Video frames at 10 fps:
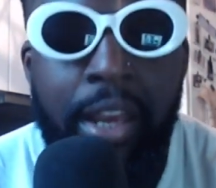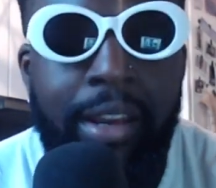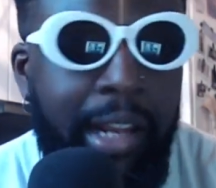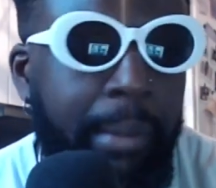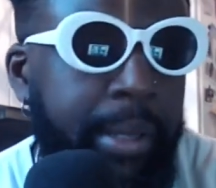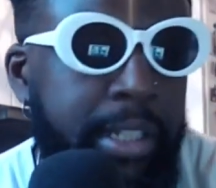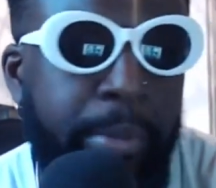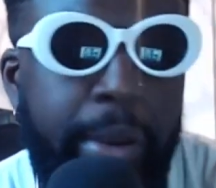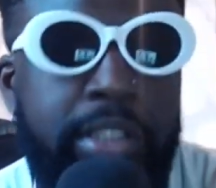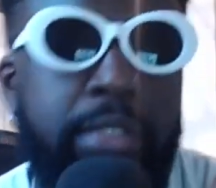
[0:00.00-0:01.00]
clubbing
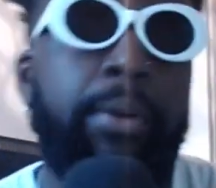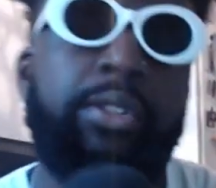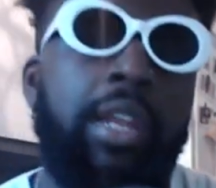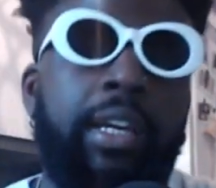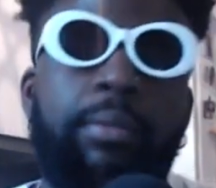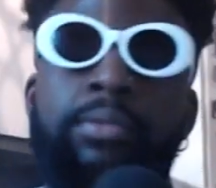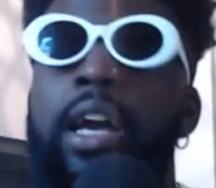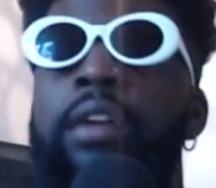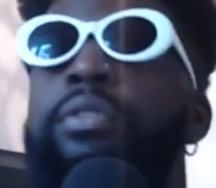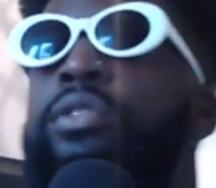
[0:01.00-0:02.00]
experience as opposed to like a
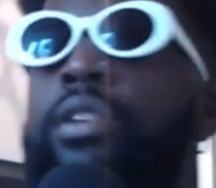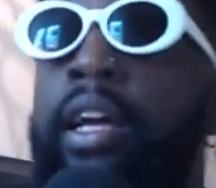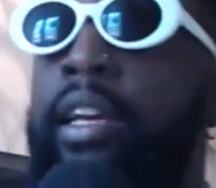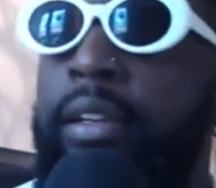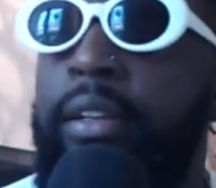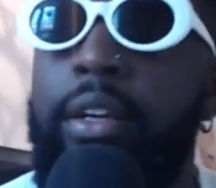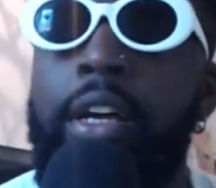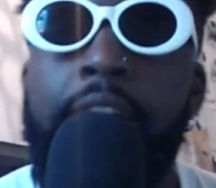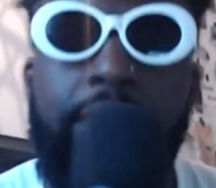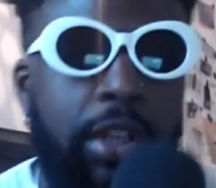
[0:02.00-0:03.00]
time for you to, like, you know,
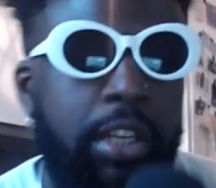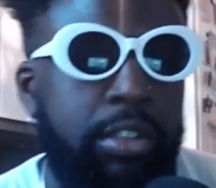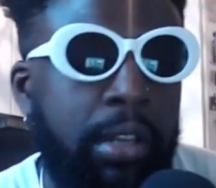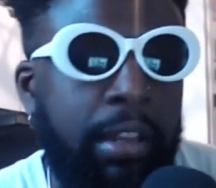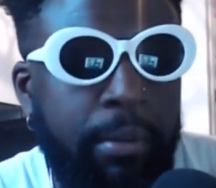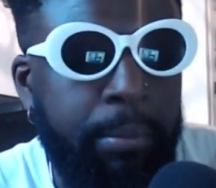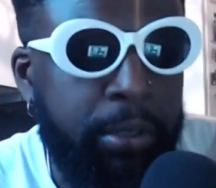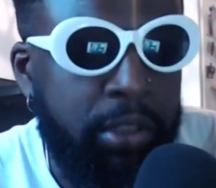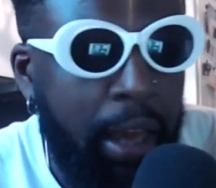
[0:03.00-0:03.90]
turn into another Project